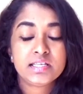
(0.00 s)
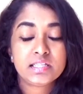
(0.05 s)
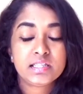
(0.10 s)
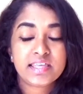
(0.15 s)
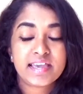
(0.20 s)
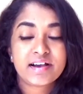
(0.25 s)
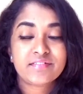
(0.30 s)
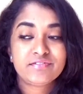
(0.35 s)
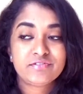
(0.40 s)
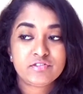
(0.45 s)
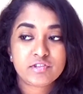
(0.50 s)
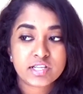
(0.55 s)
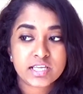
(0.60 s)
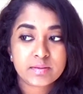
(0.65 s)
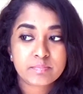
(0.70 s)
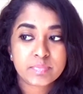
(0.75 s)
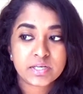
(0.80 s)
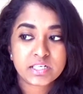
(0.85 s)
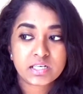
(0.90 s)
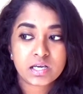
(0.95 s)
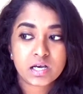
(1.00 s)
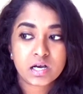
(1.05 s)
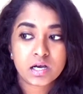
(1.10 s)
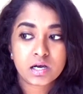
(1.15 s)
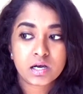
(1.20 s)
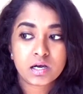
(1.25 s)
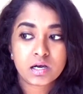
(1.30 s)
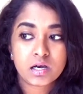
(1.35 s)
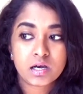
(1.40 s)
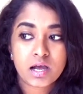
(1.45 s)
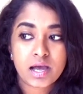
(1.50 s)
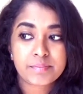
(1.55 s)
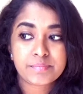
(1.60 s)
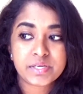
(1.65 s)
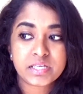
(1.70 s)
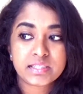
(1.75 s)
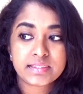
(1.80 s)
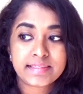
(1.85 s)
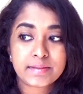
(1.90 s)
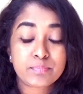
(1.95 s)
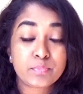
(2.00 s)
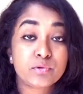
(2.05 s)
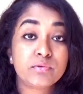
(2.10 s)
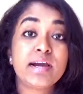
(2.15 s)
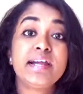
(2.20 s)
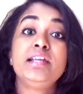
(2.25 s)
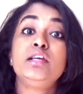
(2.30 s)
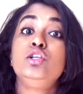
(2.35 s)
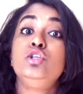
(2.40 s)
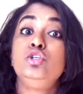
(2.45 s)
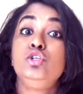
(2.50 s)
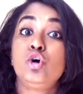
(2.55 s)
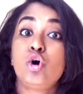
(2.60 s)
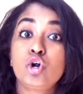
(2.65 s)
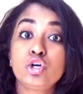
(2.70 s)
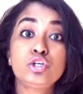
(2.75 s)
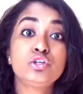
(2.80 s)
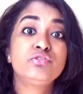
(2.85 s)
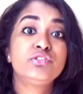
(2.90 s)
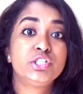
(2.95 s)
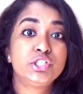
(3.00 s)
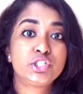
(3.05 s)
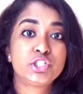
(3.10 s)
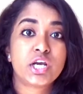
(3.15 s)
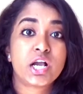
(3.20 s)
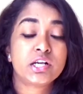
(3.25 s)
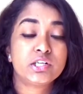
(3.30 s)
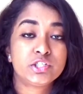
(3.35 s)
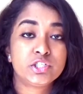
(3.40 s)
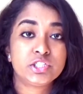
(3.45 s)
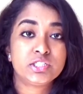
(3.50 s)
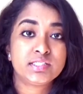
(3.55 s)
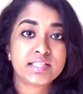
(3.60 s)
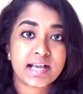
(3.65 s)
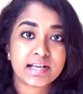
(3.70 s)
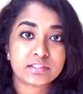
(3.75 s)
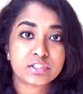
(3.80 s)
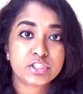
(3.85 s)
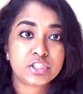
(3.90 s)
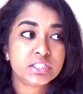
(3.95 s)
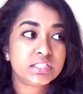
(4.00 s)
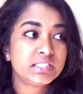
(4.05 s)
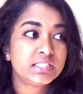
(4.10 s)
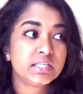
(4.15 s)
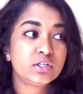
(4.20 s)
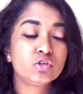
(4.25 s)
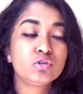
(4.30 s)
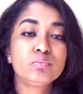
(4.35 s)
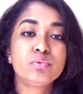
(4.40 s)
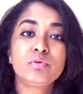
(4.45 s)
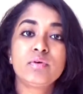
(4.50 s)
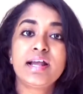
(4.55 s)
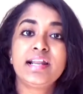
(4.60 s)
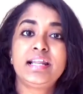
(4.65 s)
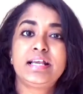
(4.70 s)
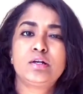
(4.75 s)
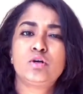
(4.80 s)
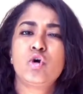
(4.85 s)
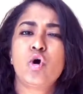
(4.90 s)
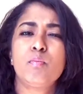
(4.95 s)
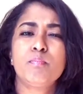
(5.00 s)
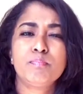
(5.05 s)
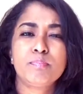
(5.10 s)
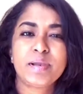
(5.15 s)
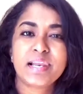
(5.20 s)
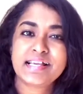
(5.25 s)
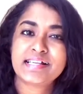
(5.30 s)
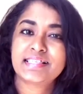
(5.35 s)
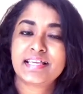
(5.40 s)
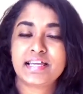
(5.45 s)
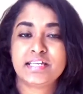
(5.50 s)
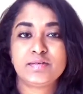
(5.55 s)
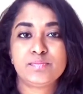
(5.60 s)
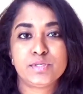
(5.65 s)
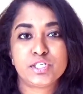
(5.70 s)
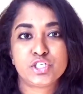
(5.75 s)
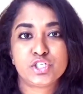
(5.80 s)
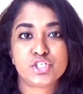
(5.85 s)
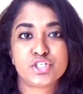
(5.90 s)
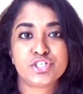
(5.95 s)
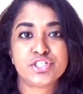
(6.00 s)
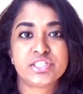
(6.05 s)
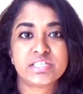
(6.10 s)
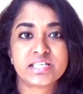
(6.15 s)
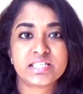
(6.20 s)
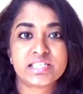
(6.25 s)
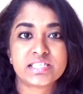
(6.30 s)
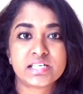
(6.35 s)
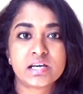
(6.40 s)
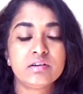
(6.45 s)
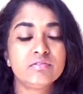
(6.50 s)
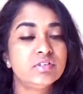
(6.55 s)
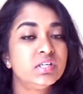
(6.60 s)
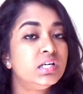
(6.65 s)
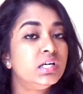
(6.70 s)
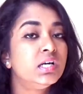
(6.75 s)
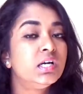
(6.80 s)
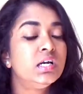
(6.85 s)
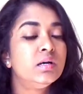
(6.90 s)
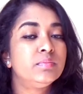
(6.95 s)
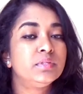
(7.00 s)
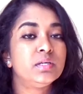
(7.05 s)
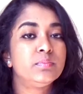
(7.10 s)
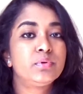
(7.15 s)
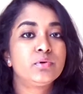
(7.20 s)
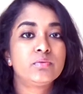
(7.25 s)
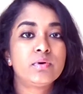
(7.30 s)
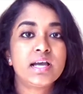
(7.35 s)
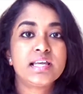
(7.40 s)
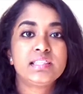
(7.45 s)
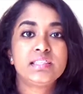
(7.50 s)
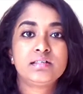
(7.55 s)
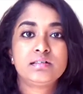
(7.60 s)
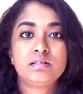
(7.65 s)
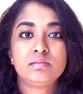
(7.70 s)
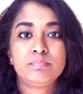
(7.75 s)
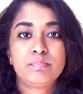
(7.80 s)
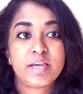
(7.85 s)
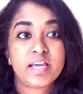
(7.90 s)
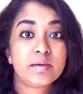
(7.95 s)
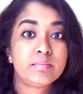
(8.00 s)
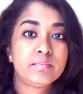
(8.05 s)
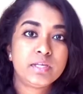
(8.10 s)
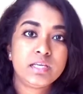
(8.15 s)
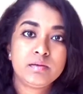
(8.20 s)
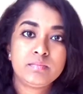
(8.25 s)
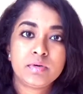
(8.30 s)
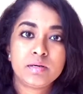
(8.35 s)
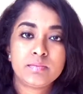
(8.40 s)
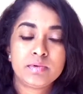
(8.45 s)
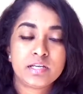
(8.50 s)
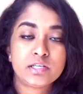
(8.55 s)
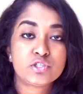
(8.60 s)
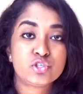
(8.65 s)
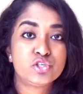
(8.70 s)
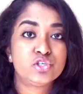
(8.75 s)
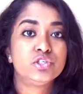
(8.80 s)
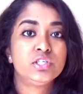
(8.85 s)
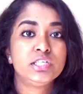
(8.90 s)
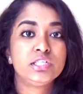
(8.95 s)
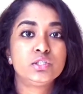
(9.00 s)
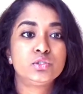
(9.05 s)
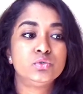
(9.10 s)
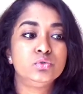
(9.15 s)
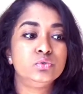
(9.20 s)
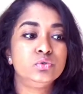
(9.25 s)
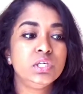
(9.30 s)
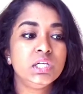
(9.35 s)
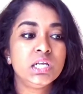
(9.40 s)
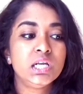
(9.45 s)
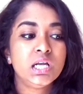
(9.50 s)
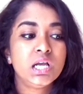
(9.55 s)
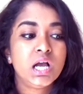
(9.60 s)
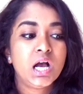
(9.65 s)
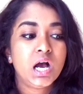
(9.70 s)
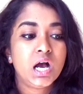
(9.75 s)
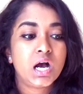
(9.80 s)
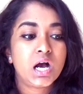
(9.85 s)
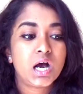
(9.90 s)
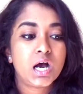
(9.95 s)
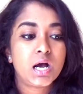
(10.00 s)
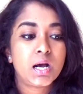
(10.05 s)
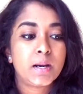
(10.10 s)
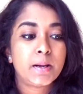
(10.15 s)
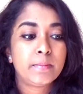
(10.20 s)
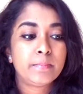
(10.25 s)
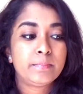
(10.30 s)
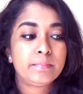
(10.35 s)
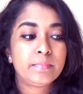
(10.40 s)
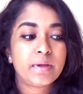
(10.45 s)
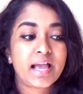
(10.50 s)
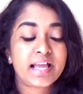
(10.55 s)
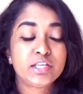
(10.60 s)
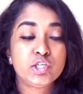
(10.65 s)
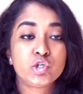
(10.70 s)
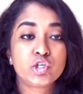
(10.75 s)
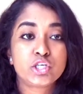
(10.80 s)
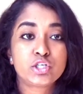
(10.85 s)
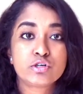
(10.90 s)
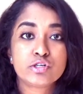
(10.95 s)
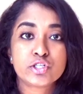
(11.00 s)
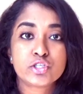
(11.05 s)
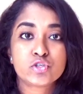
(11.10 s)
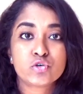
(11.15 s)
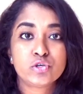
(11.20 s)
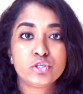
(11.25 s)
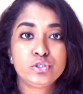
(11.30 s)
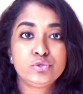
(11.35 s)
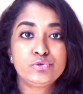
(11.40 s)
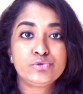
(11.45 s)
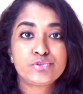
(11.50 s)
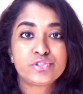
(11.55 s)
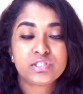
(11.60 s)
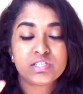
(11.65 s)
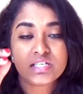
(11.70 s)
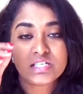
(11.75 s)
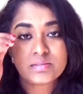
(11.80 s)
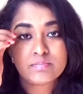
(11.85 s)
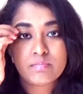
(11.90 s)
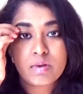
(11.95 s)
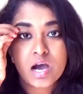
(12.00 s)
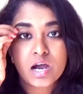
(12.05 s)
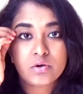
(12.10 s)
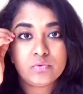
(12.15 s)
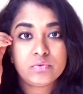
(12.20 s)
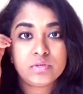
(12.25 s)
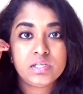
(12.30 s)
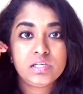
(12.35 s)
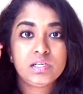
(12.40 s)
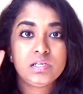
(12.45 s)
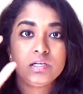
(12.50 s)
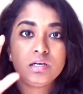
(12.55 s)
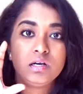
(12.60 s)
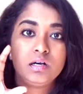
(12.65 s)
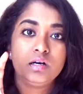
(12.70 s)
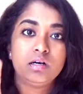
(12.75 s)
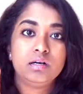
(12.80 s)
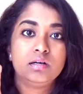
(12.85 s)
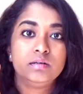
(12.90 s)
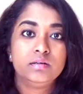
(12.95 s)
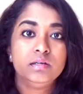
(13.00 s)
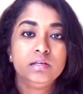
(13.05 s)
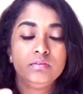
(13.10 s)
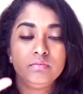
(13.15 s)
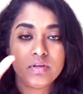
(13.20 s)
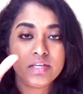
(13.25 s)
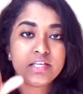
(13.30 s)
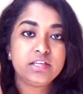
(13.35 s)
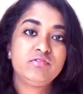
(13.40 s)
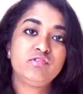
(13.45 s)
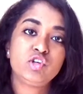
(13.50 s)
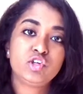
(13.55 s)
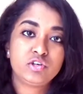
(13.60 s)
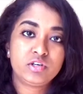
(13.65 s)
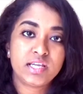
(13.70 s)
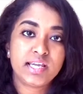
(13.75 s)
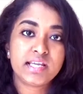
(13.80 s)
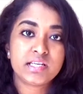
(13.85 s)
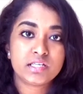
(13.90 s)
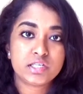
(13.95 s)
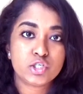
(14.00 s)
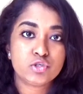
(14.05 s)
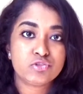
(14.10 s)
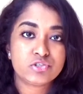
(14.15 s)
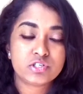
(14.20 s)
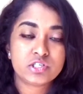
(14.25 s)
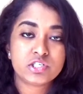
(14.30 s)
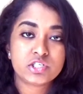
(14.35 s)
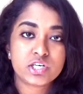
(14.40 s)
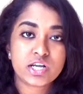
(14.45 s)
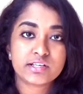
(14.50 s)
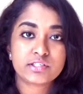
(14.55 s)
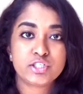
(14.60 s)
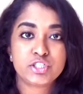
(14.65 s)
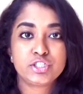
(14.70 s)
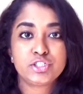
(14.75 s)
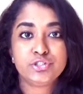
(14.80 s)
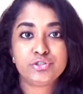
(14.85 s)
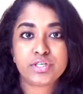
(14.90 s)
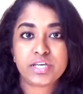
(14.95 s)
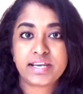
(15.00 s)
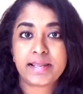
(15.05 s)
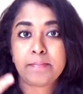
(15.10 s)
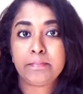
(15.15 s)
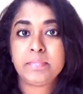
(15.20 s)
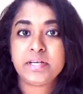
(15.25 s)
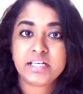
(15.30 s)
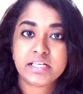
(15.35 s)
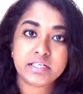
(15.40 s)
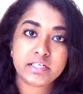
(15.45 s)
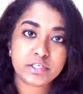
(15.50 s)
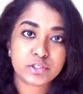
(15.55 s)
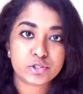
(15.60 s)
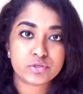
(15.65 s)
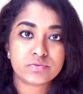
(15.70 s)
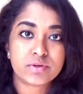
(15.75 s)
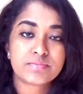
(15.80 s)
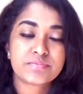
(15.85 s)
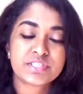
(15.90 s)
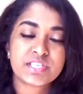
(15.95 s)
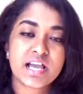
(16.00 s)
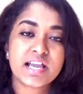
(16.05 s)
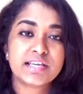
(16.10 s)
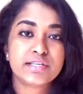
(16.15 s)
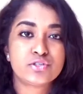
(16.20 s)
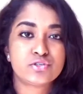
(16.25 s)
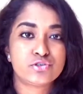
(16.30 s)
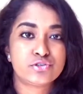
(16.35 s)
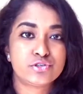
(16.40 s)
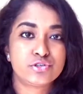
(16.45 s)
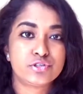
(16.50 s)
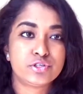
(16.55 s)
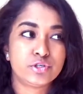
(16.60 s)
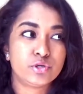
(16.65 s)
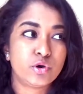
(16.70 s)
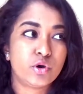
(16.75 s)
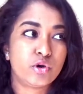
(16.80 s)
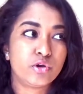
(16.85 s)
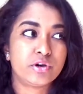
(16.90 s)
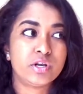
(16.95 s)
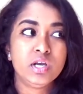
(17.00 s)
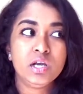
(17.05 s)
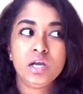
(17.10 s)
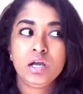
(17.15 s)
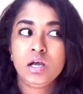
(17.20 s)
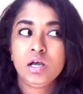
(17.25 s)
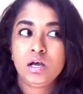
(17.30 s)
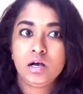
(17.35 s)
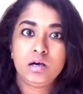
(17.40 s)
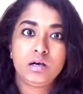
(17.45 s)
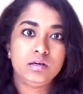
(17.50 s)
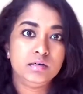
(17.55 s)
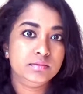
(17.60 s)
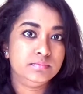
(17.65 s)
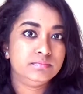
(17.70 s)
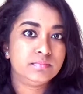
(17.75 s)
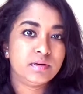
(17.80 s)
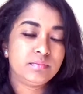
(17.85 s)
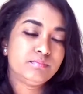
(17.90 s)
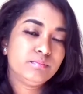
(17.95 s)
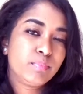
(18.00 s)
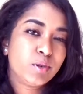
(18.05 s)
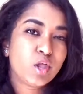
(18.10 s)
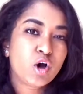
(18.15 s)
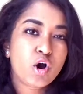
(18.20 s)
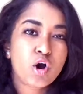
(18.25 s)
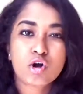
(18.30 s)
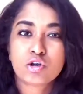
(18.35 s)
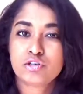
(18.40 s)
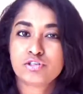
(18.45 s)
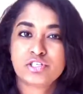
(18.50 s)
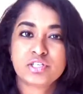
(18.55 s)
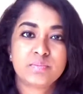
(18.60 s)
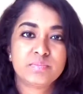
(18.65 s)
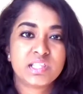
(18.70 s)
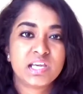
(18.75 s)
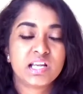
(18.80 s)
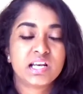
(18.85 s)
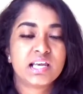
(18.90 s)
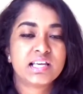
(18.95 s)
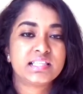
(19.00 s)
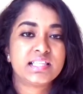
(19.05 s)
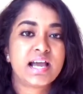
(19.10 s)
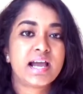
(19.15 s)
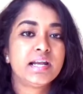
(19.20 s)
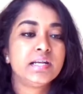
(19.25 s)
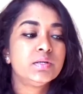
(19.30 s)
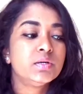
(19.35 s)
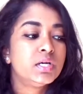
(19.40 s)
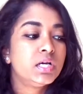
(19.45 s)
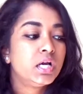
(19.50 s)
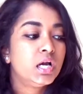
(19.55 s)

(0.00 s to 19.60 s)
they are free, but uh, I mean, they provide a lot of interactions actually. They don't provide like complex animations and stuff, but they provide the bare minimum and it's really cool. Um, and you can also use these Marvel, uh, if you create a user interaction, you can embed it in your website or in your uh, blog or something like that.